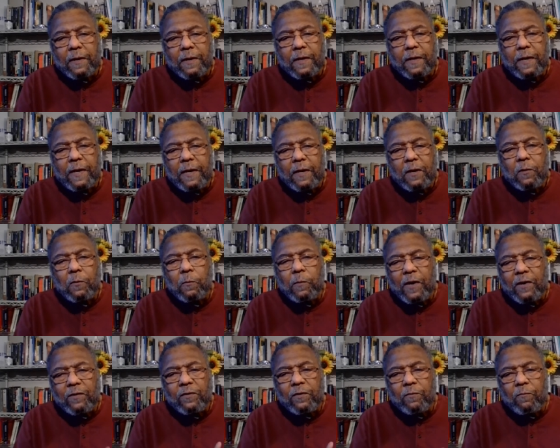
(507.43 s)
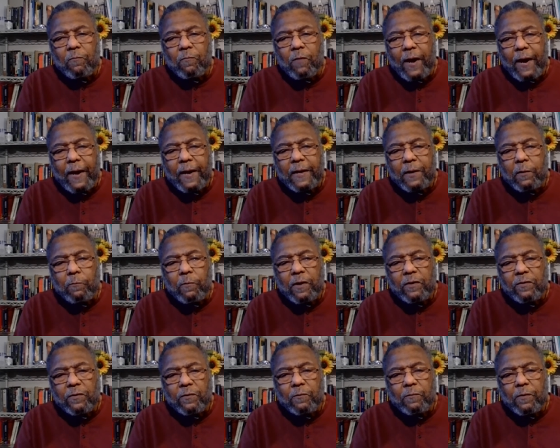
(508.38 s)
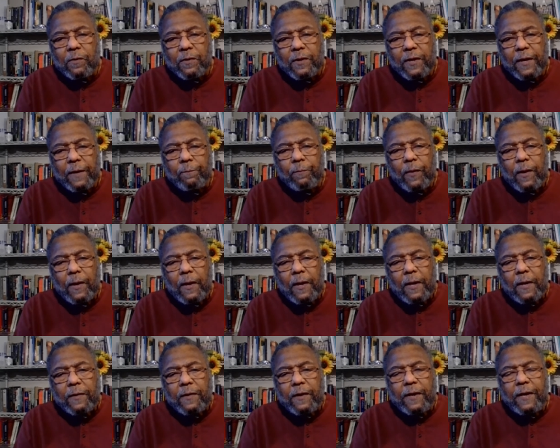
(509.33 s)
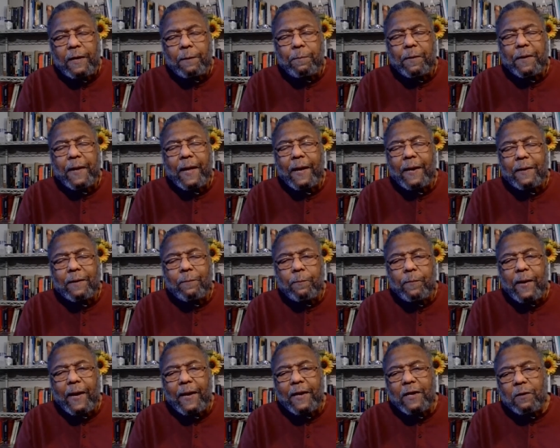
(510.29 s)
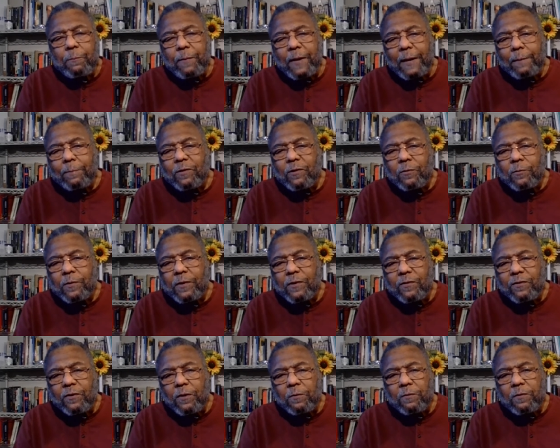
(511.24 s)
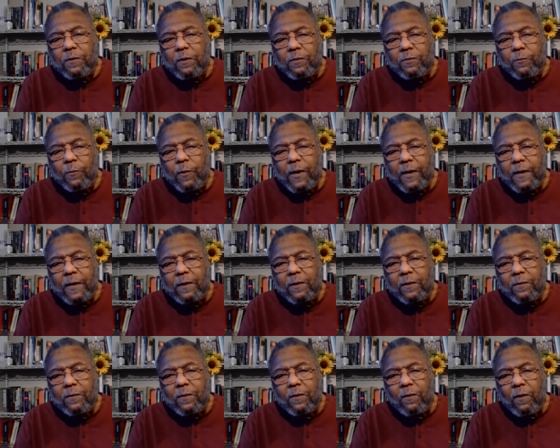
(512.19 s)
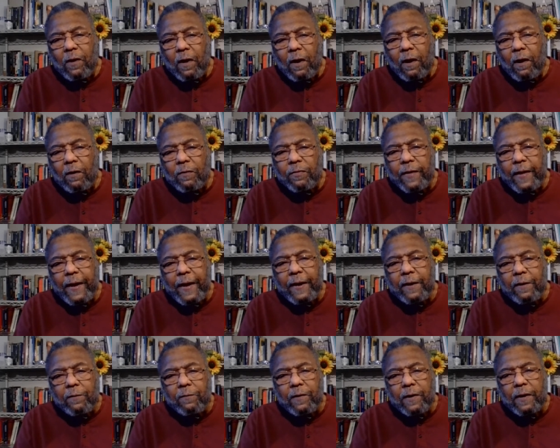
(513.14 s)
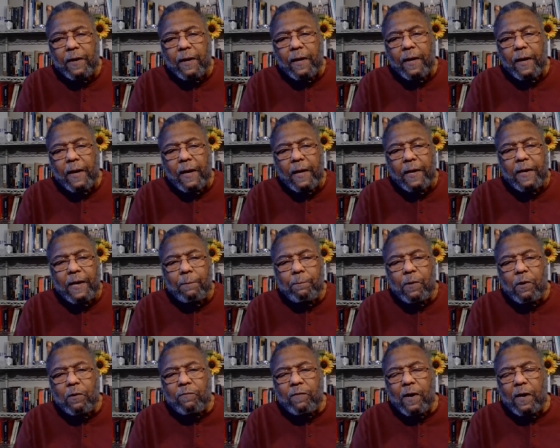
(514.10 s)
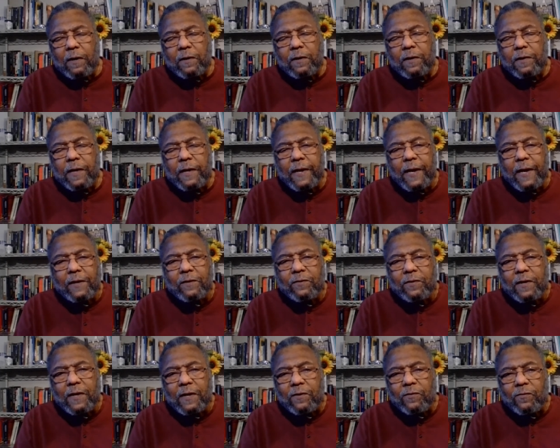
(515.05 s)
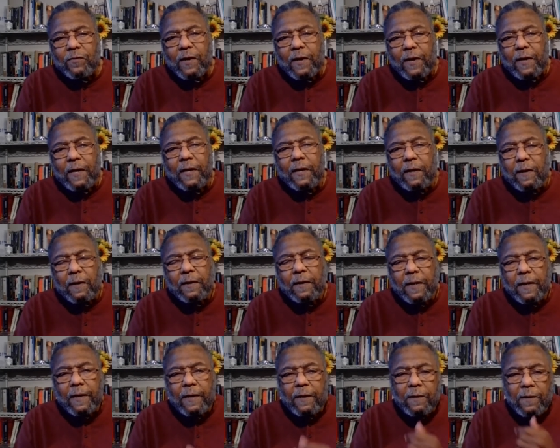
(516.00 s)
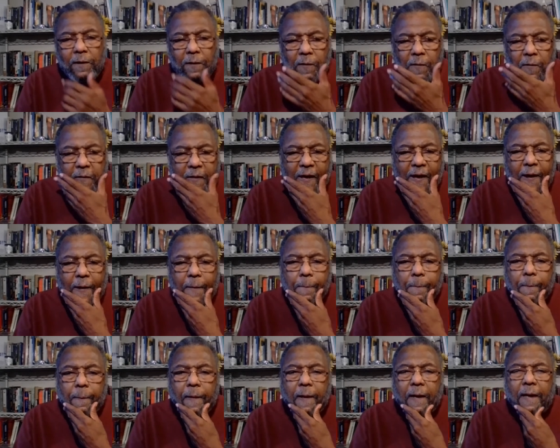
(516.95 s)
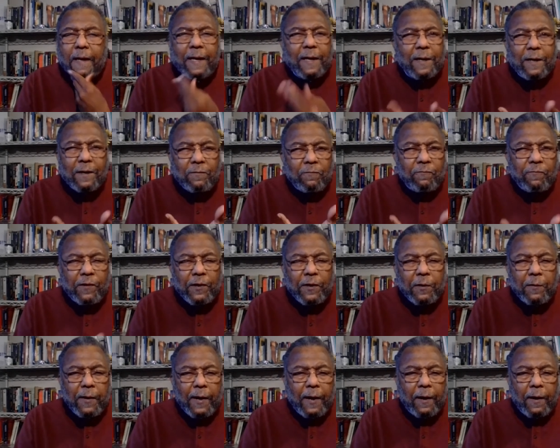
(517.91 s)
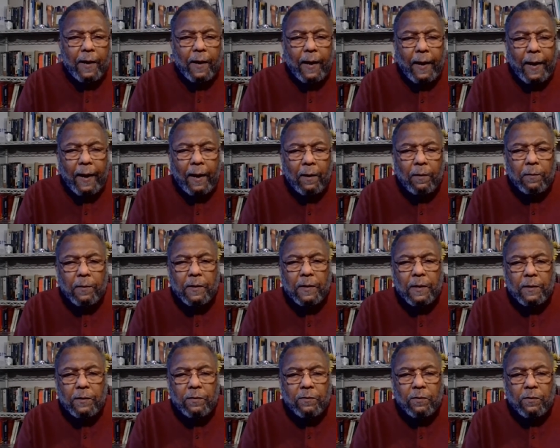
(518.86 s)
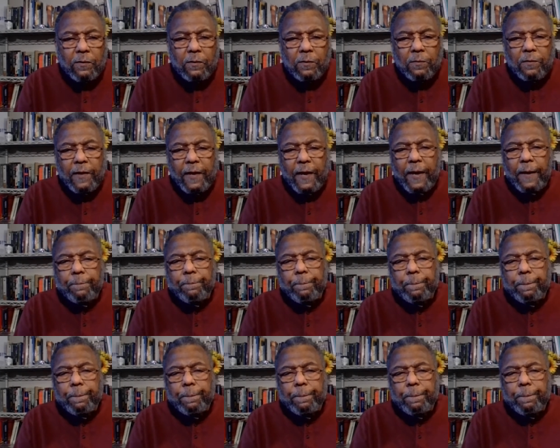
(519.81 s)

The needle wasn't right. It wasn't working. The needle had to be able to insert the thread into the cloth, anchor it, and then move on to the next stitch. He couldn't get it to do that. He couldn't figure out how to do that.